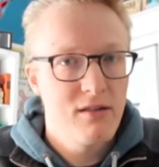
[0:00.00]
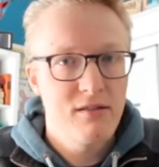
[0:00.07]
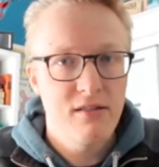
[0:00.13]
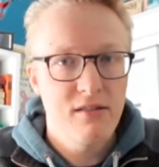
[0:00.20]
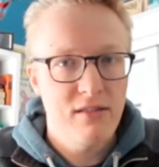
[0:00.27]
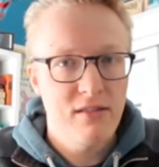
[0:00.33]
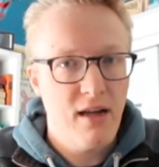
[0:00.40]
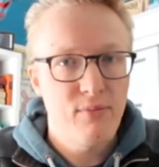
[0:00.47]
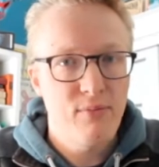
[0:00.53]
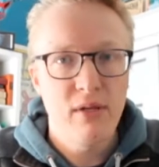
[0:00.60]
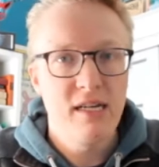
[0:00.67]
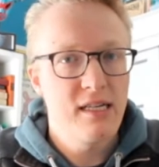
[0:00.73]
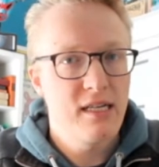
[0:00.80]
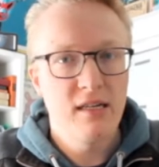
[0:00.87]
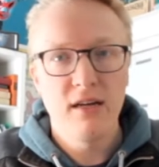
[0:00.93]
to stop
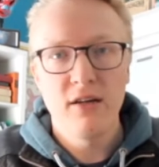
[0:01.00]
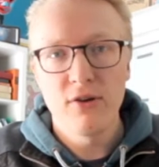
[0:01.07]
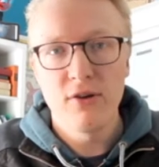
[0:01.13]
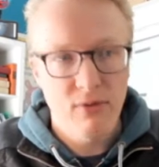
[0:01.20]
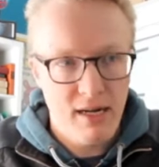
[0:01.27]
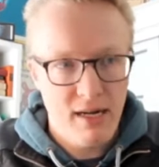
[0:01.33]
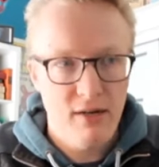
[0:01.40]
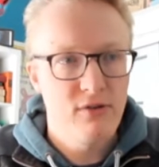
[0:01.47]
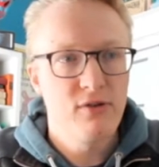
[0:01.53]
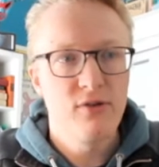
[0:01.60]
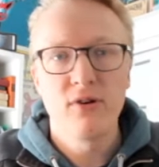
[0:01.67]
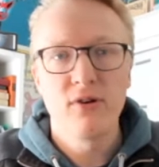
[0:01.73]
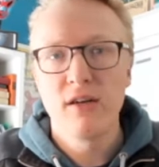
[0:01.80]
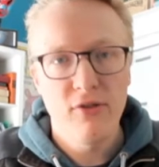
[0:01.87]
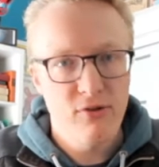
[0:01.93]
playing another round
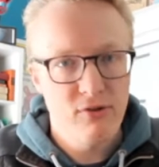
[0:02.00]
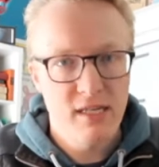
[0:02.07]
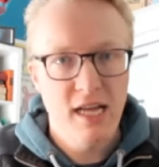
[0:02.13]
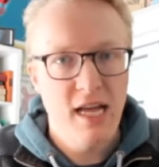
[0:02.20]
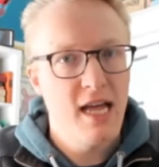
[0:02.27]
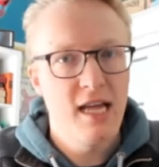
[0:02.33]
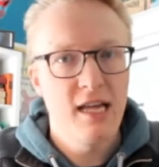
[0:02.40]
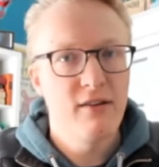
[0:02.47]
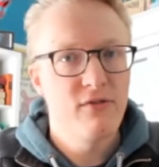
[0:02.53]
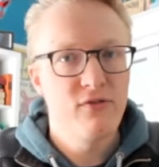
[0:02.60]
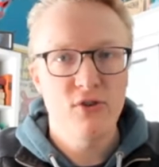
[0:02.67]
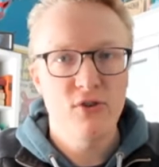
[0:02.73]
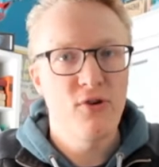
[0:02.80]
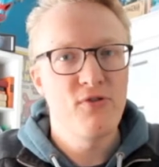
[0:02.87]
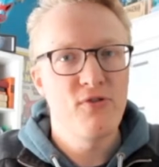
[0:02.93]
or another day of
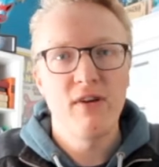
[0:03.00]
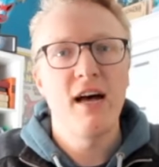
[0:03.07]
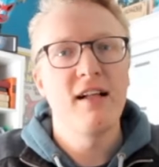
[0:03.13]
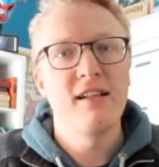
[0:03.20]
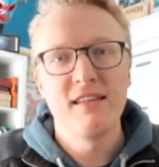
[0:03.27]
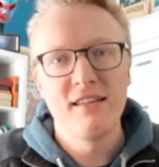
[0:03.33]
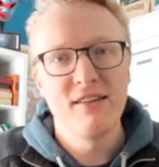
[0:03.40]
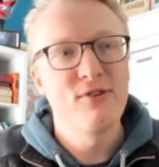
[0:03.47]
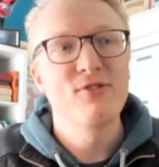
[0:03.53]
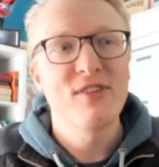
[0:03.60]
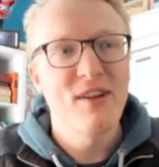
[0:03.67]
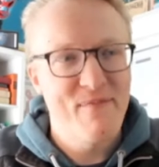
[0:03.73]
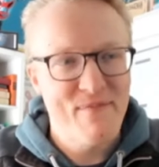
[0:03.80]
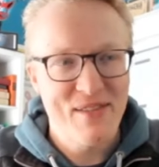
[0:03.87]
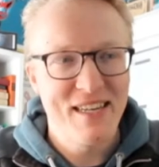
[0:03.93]
Stardew Valley or
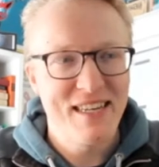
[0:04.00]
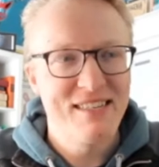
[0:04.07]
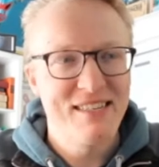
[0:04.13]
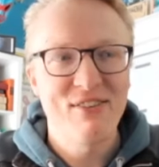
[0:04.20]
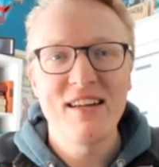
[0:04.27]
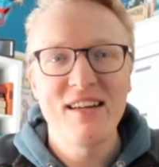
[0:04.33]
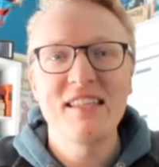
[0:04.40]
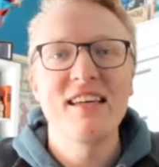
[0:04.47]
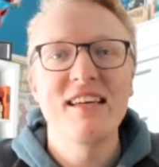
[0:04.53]
something, right?